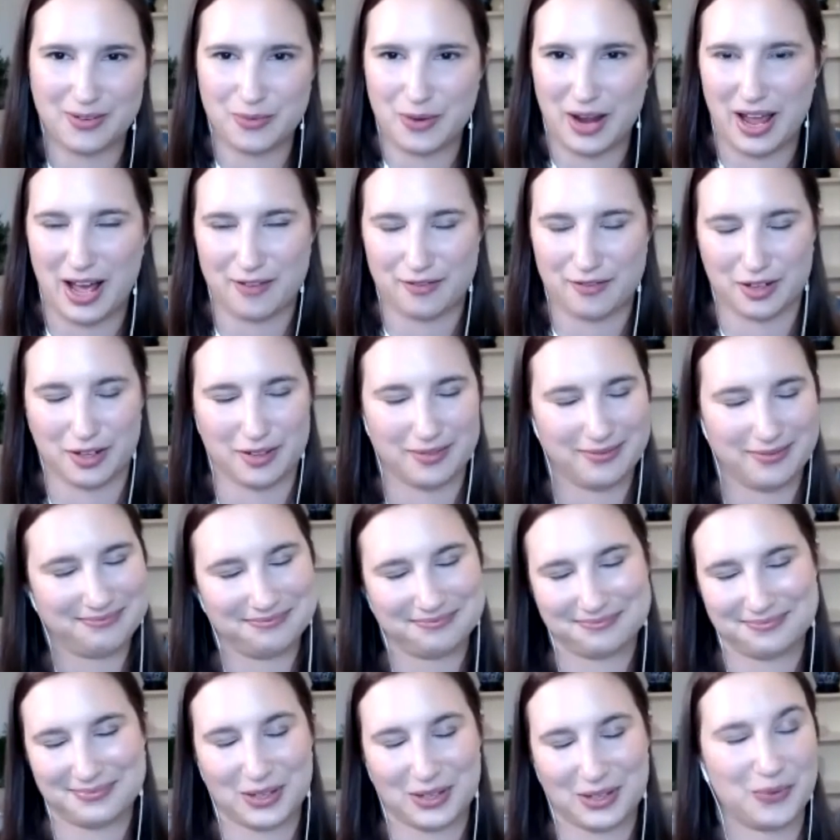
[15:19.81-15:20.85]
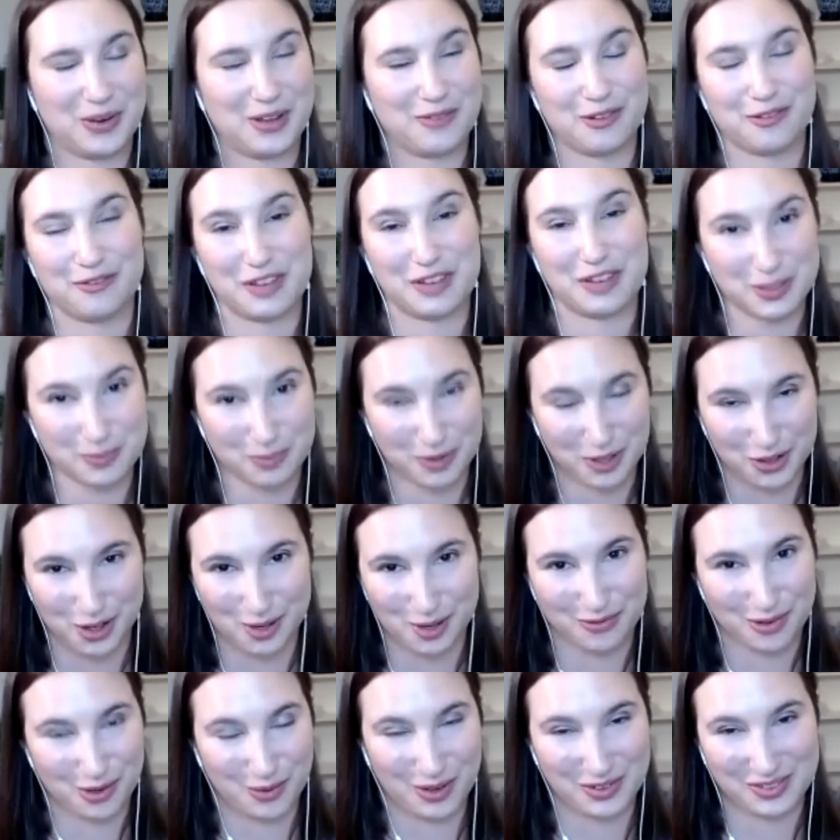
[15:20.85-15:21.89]
We have a Facebook group,
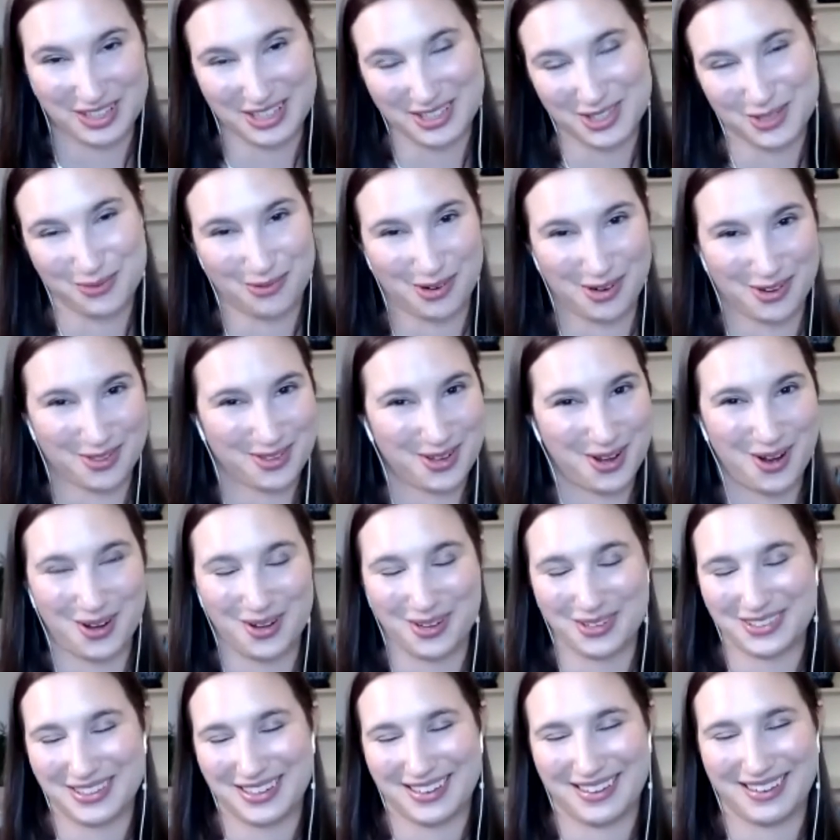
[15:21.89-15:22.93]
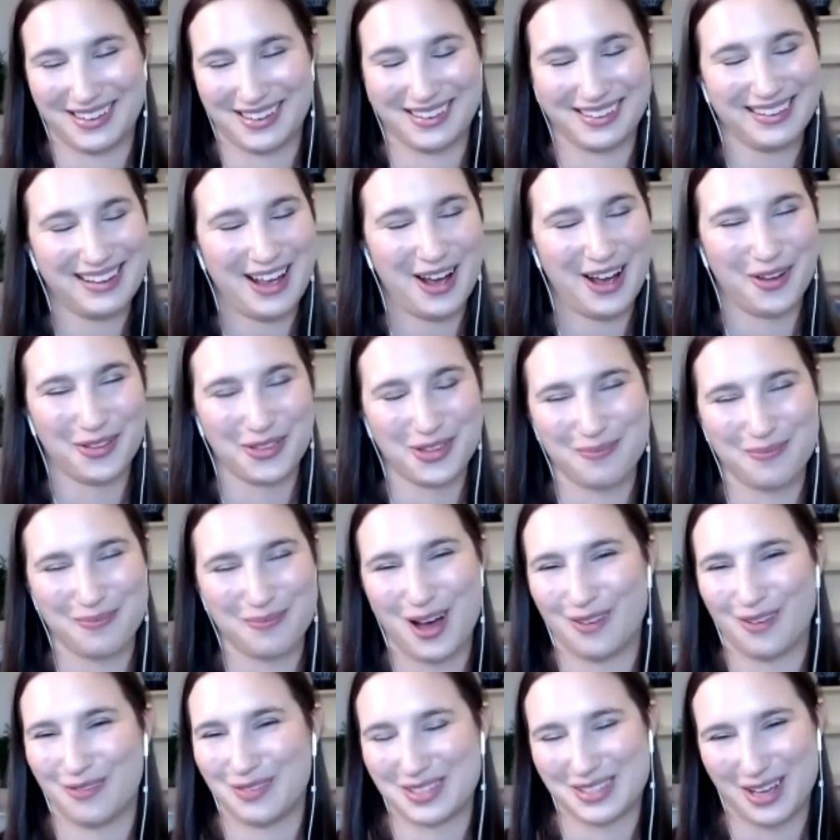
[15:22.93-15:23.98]
for what that's worth, called Healthy
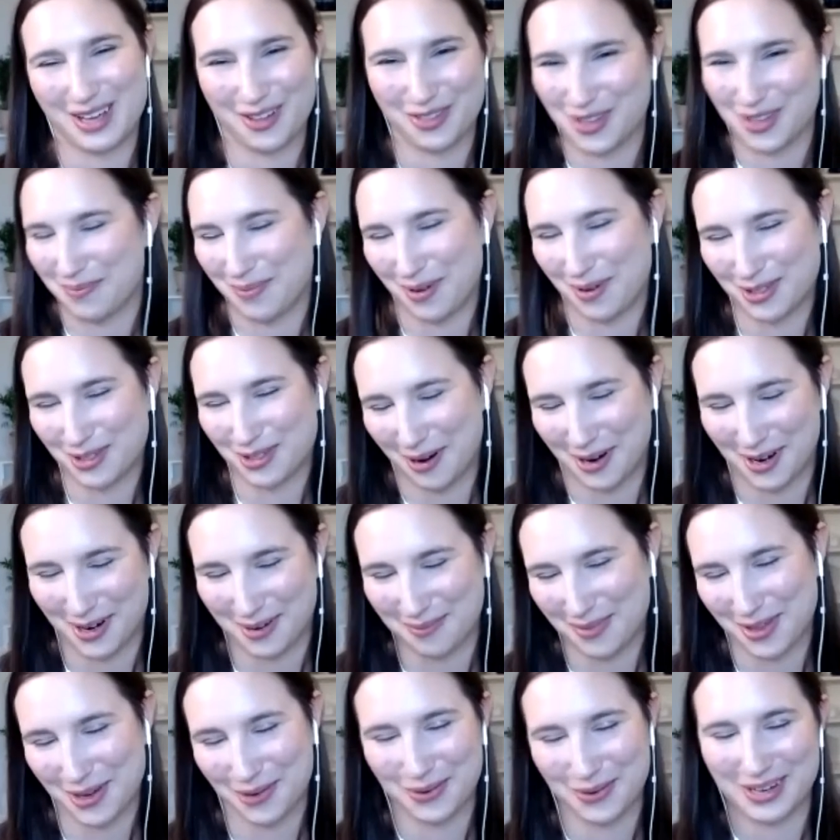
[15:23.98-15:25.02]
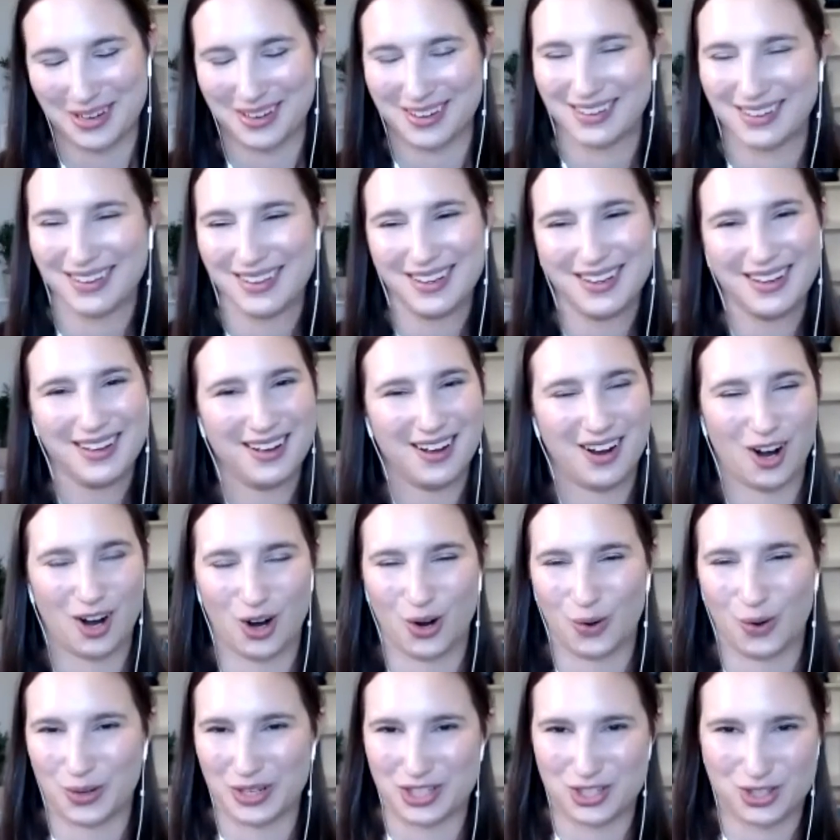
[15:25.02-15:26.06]
Pelvis, Healthy Postpartum, that we are
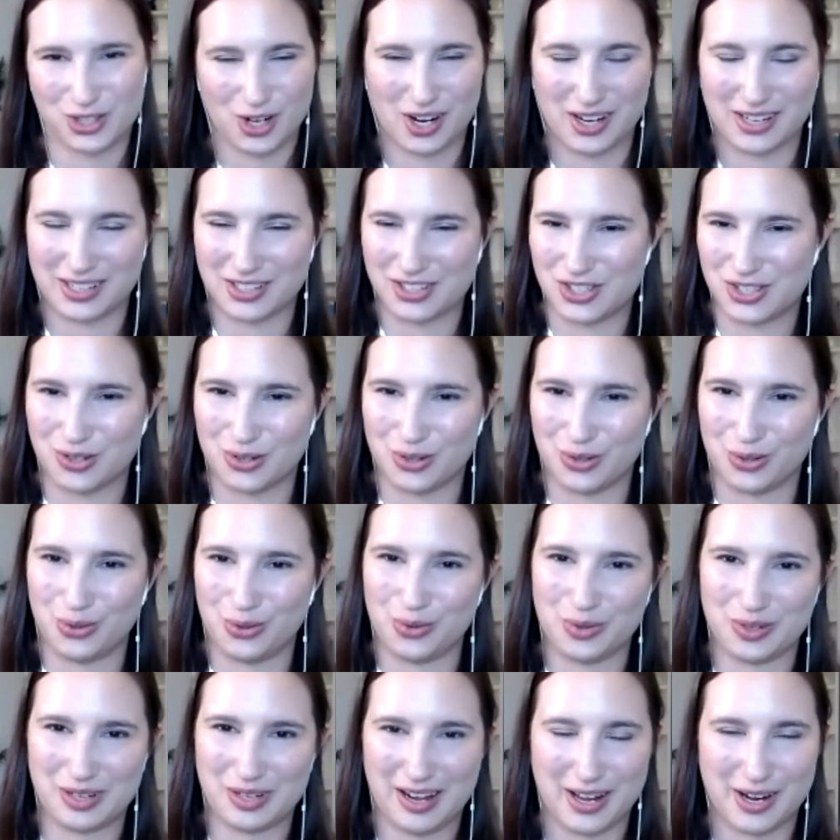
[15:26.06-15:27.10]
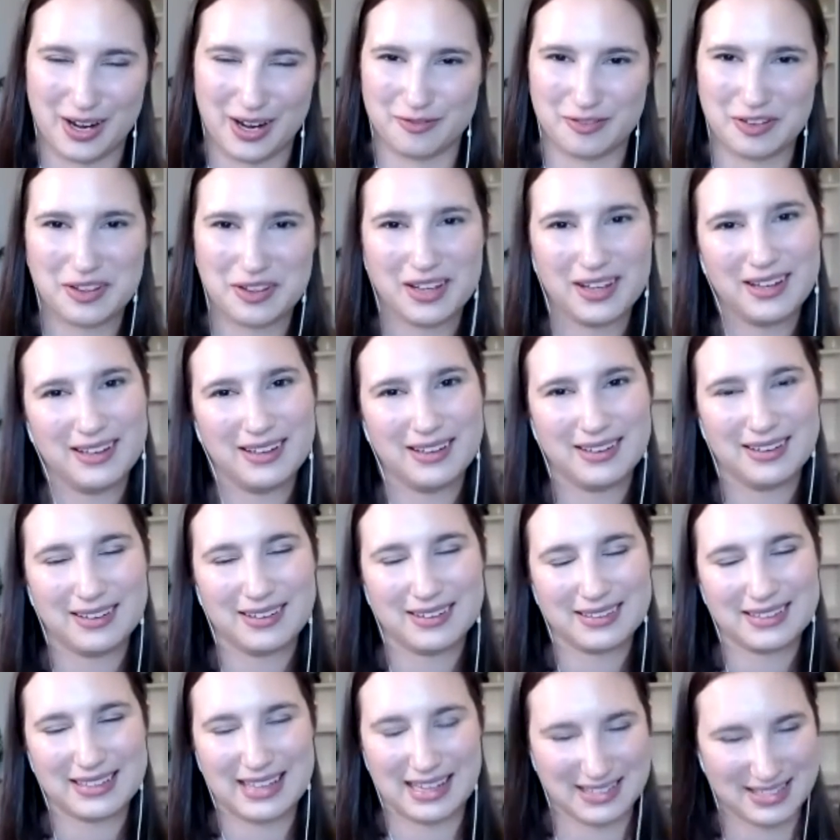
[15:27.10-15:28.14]
always trying to kind of
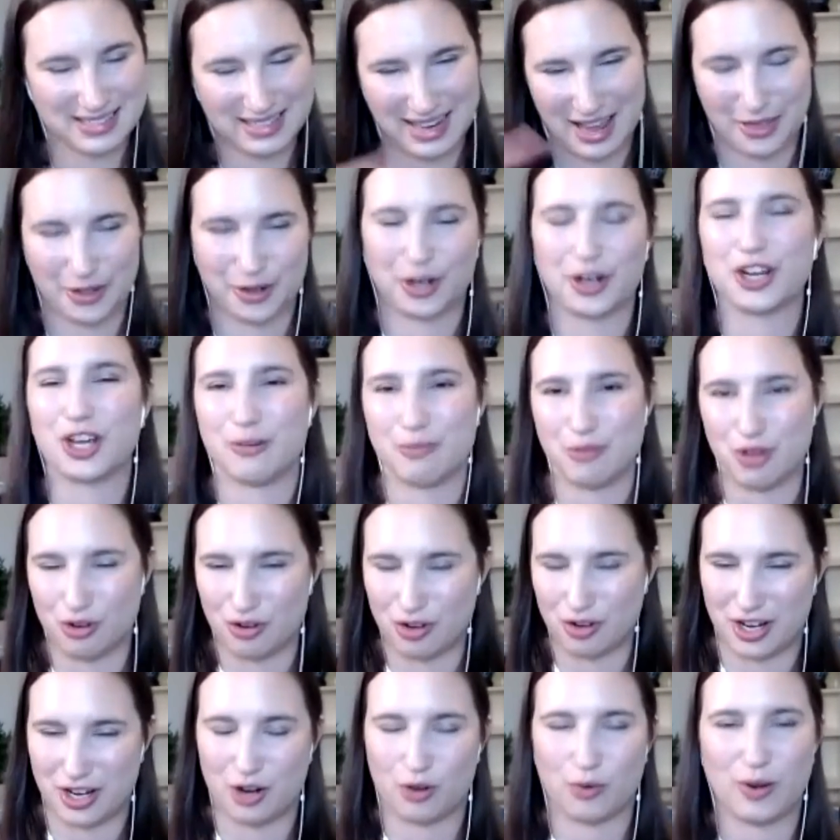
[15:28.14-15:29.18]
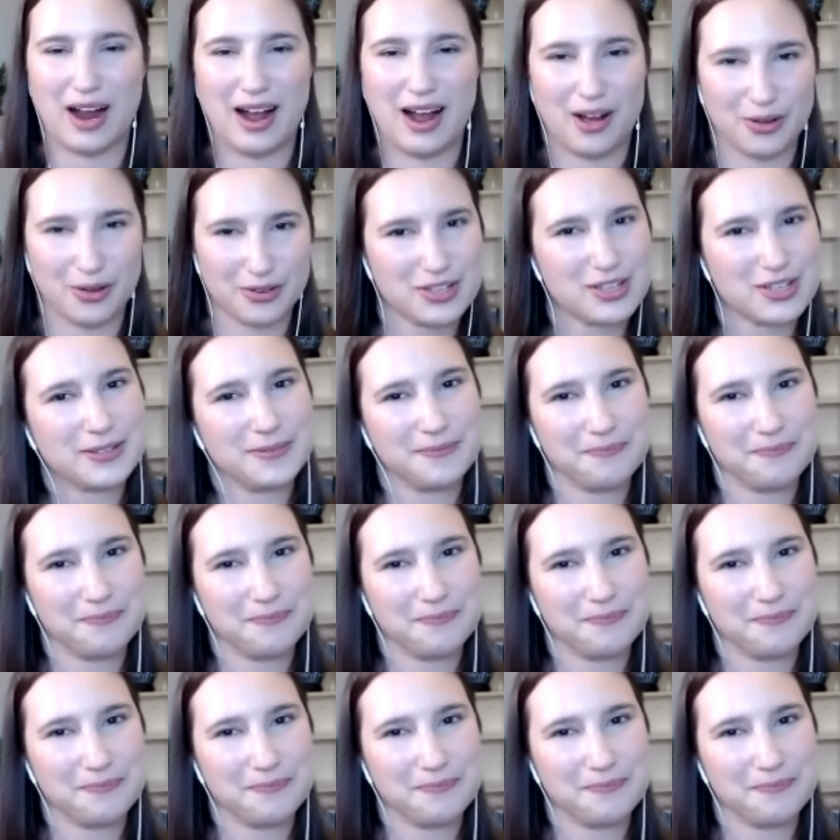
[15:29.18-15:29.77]
get together a community around.